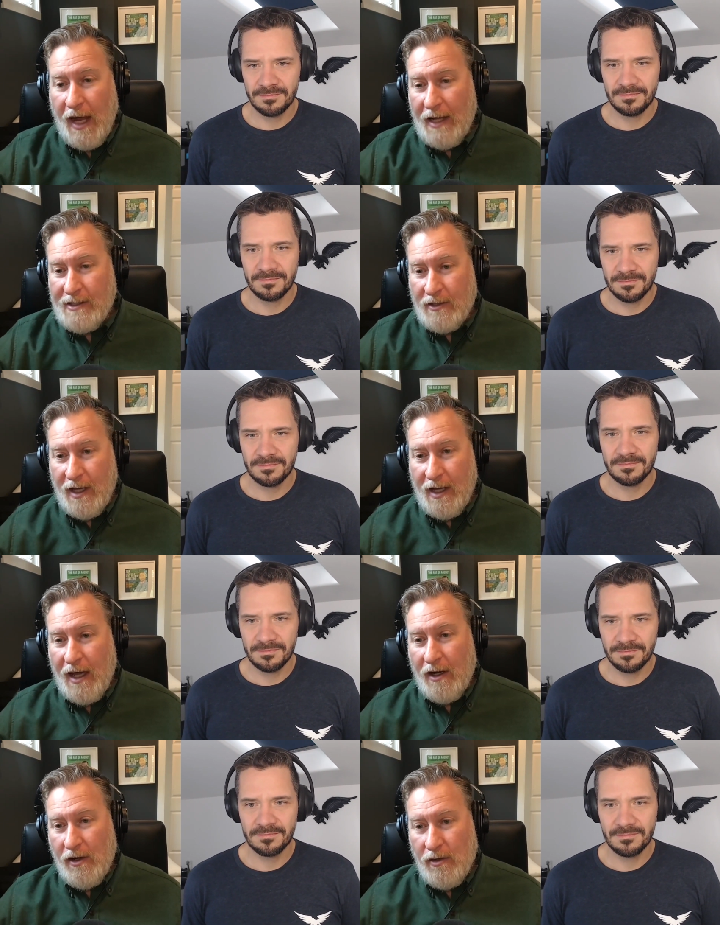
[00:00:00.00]
Speaker 1: that out till they
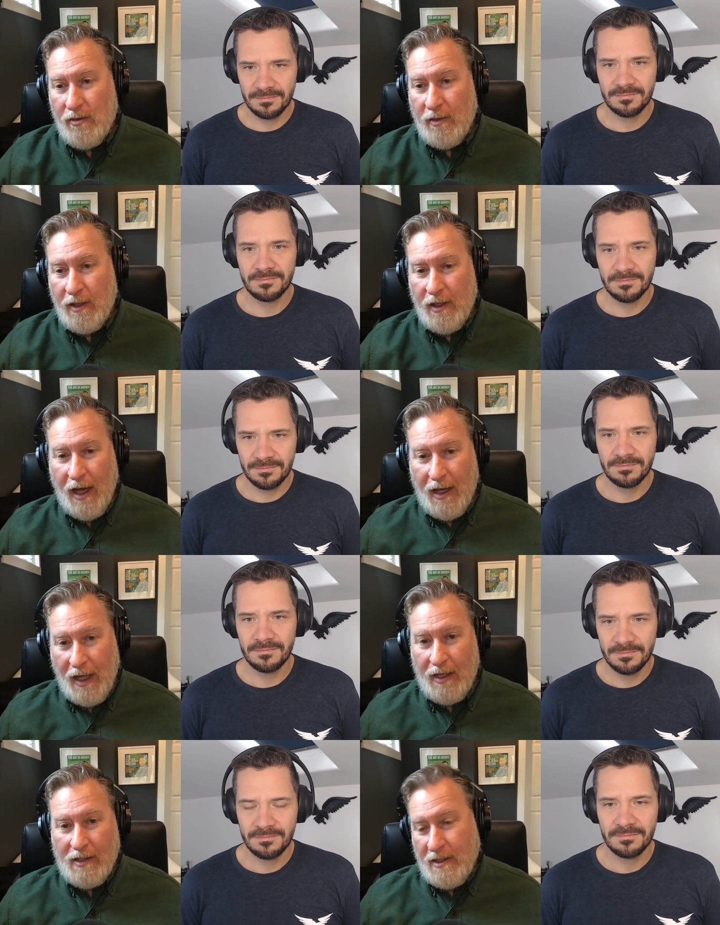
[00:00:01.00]
got home, and
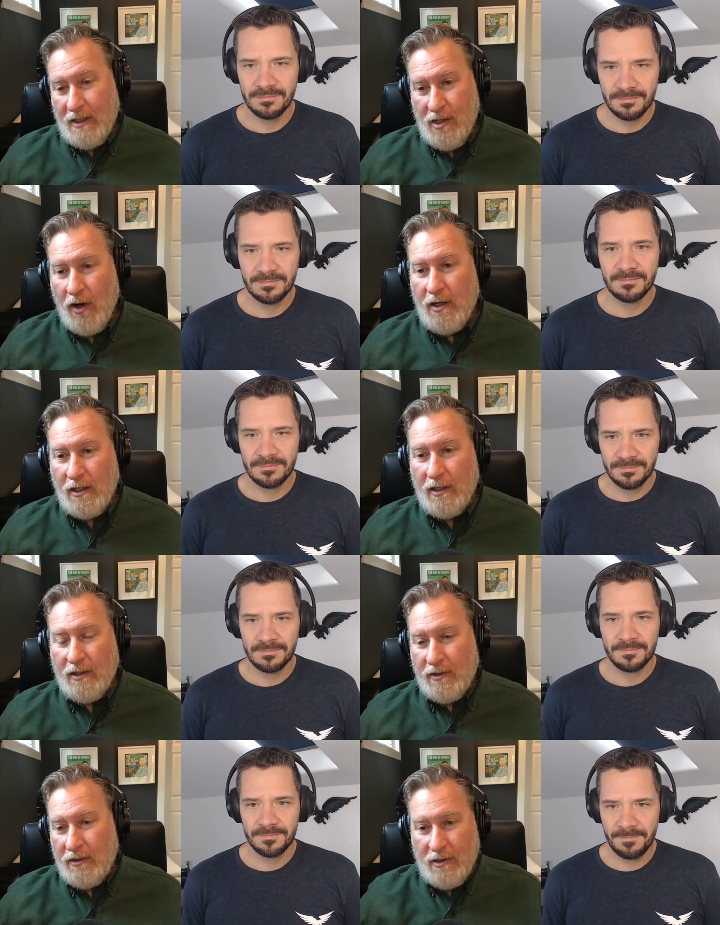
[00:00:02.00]
then it's it's harder.
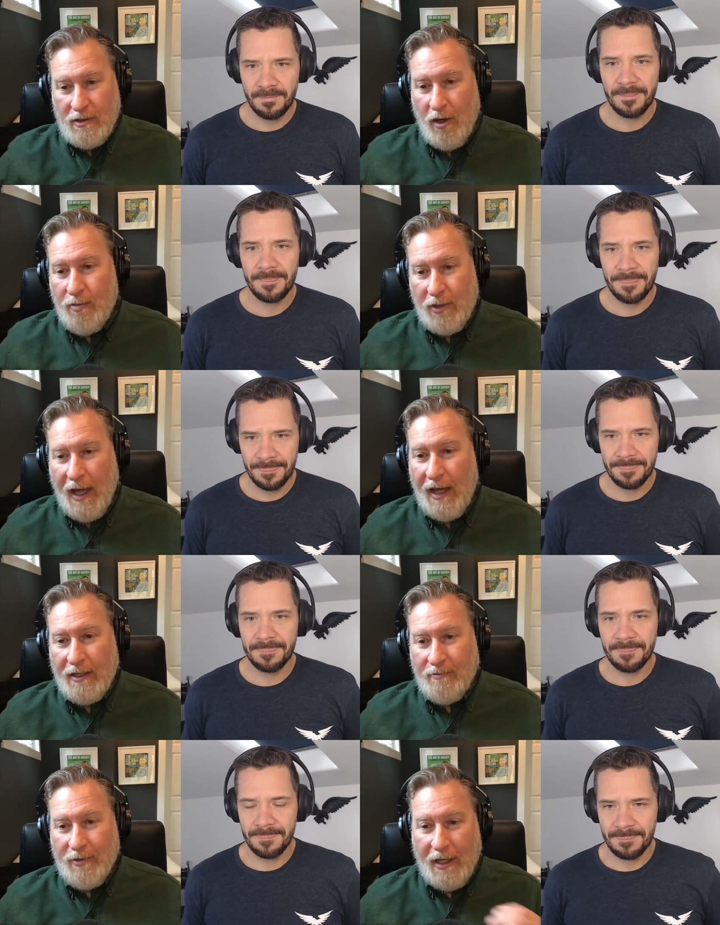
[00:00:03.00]
You there's no plan
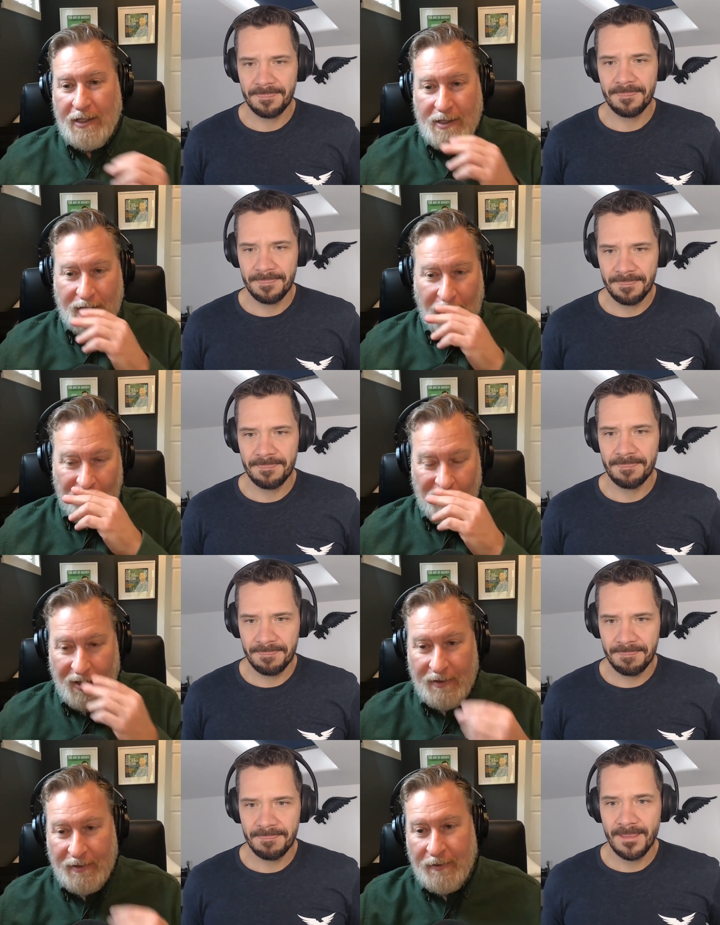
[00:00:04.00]
in place at that
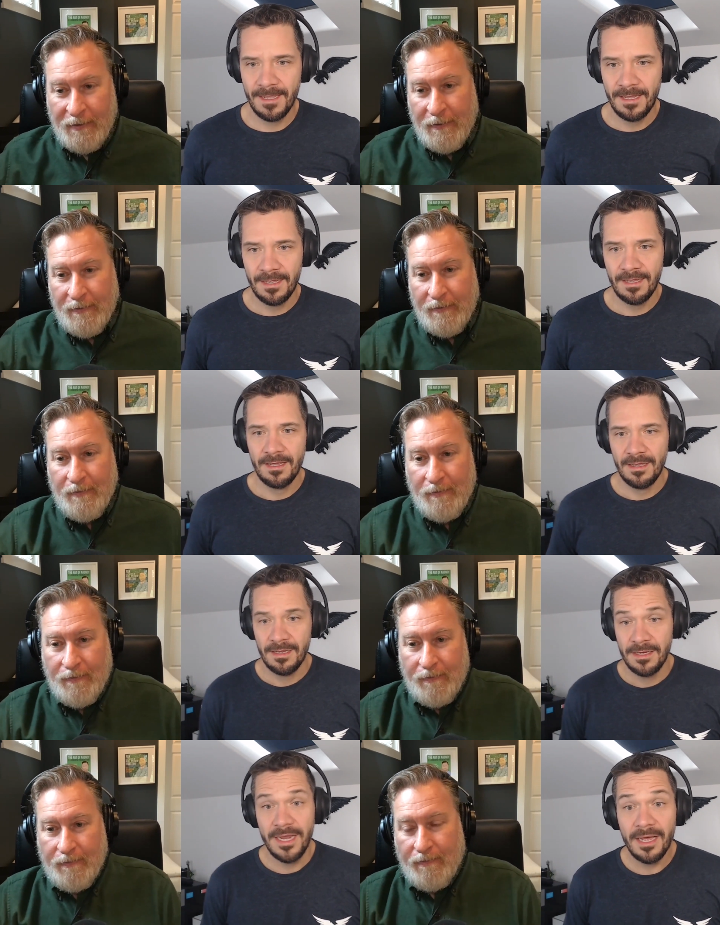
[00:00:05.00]
point.
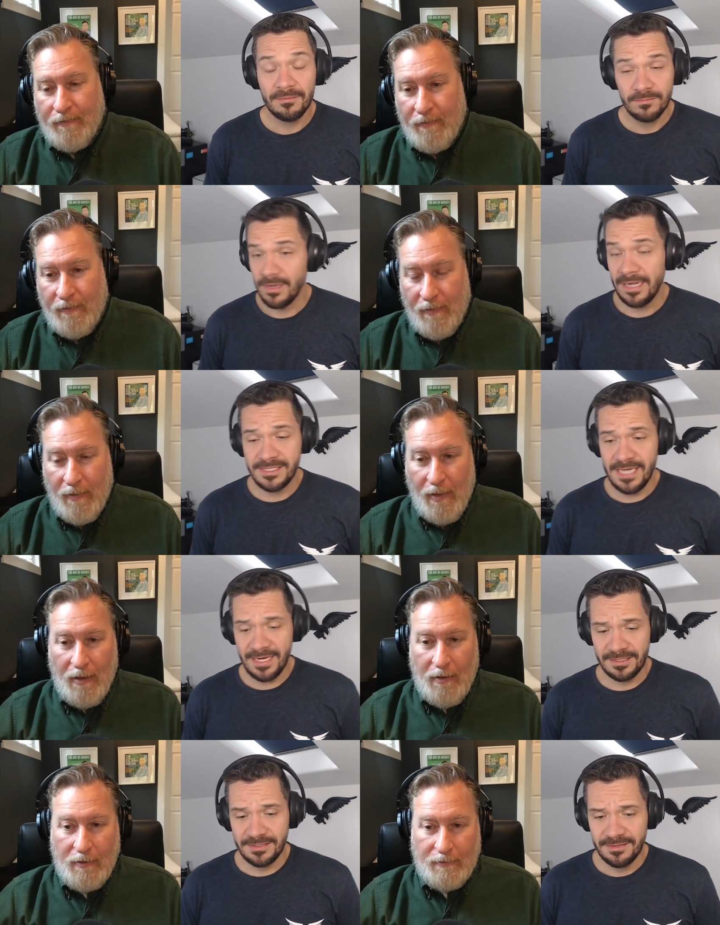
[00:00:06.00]
Speaker 2: Yeah,
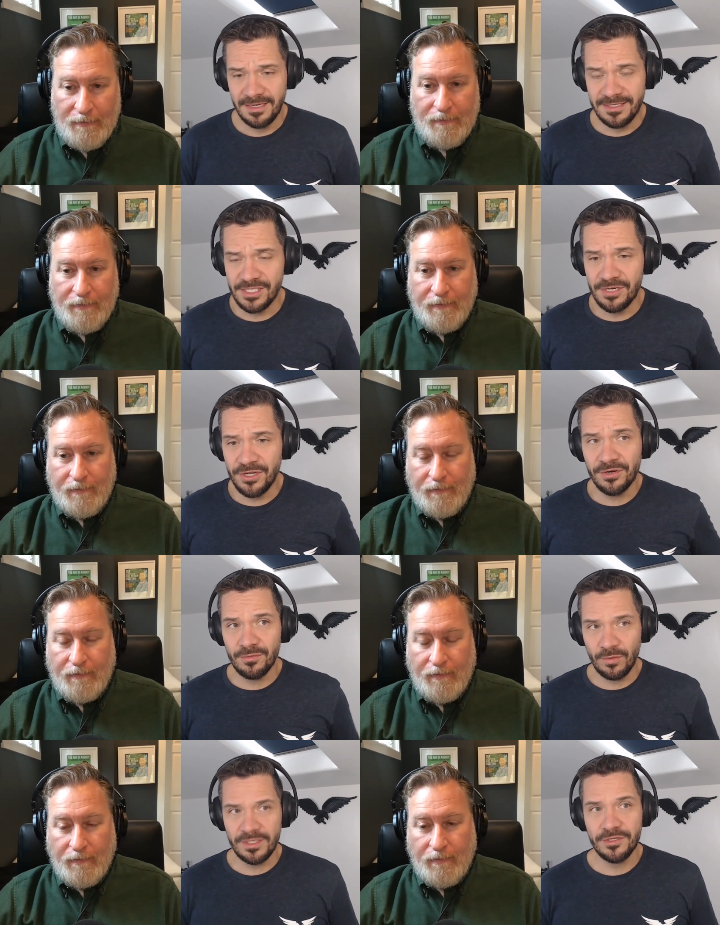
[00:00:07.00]
exactly. And so
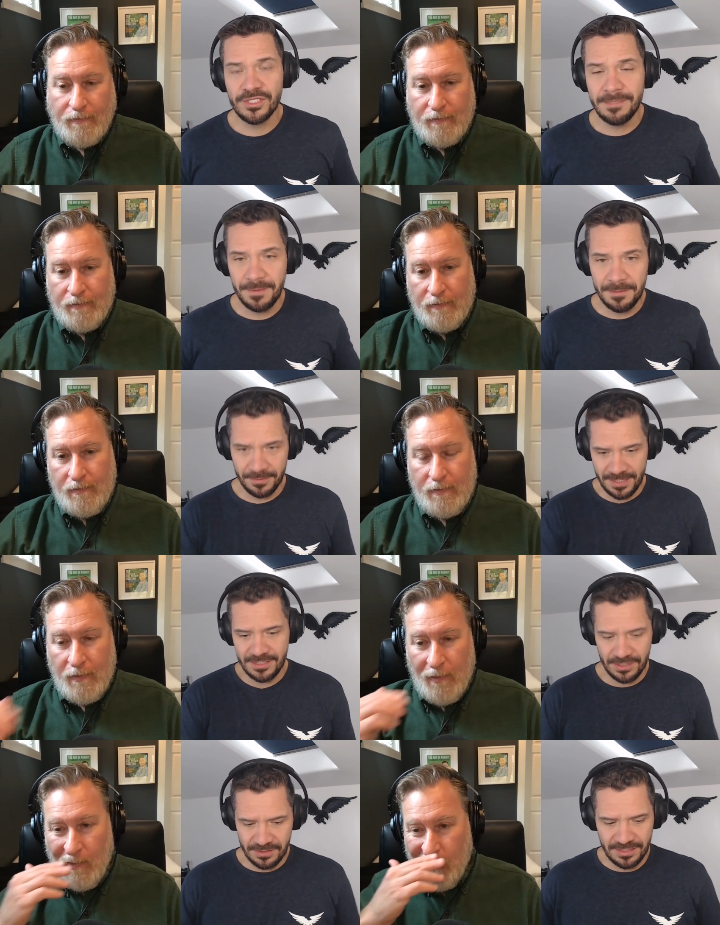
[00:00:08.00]
you're you see people they
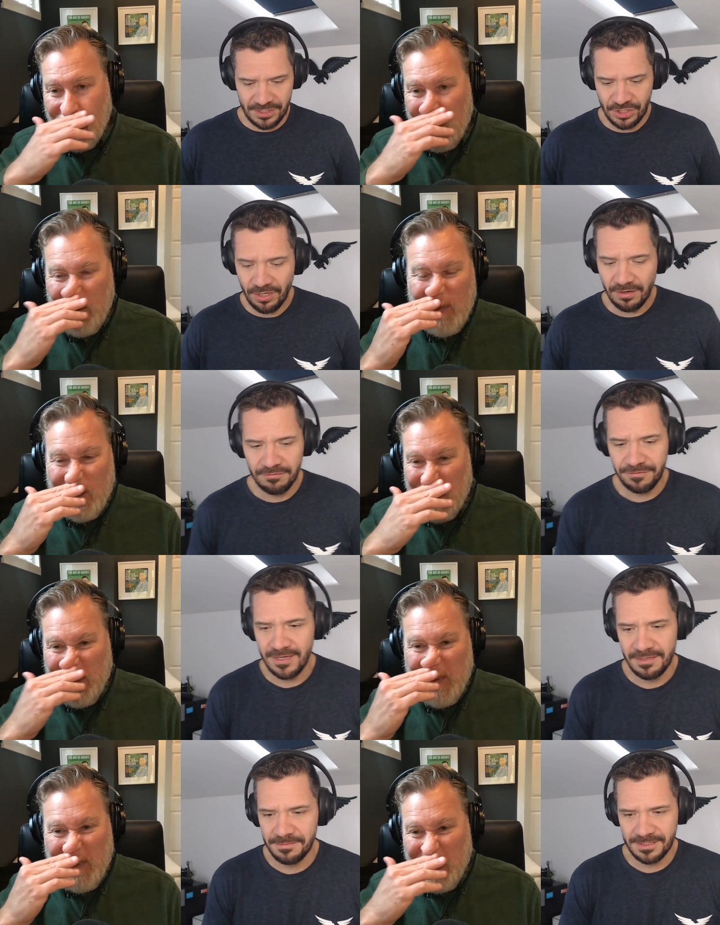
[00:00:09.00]
they serve
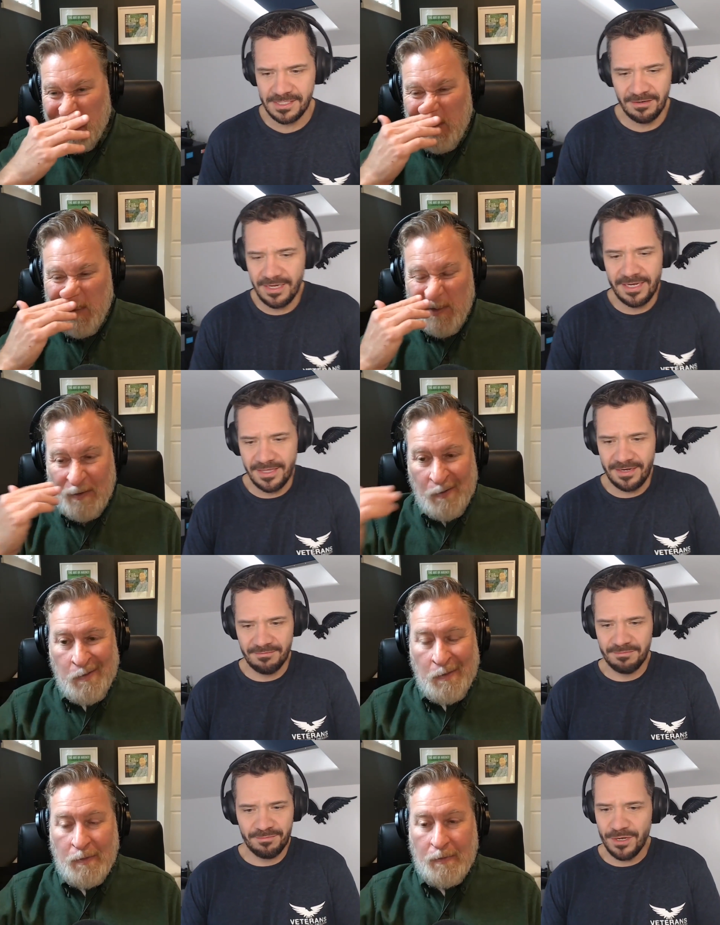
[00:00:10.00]
in the military, and
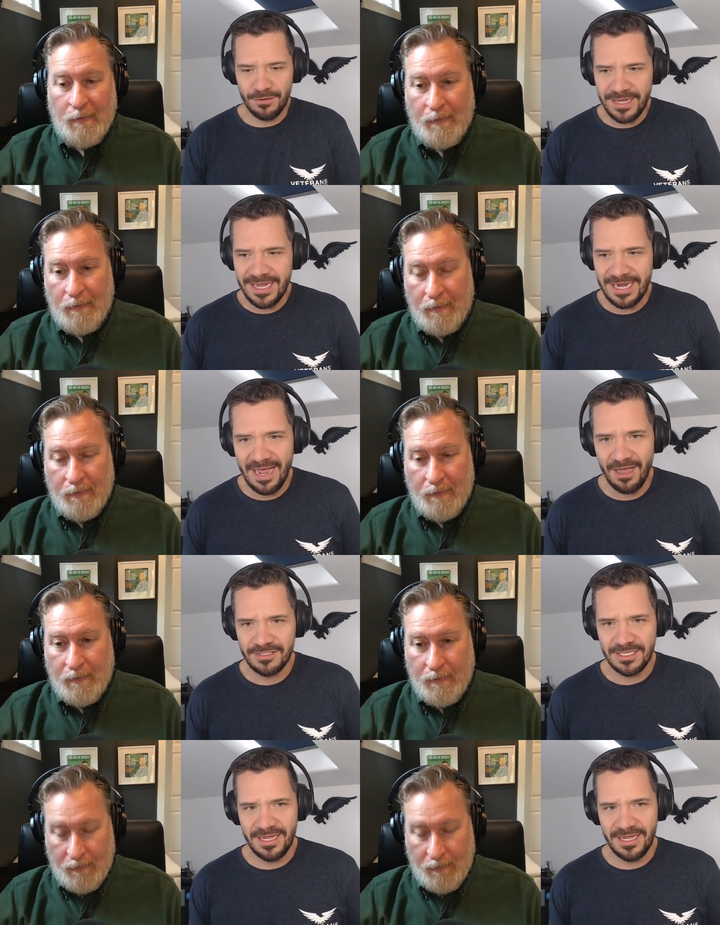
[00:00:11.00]
then you know they get out,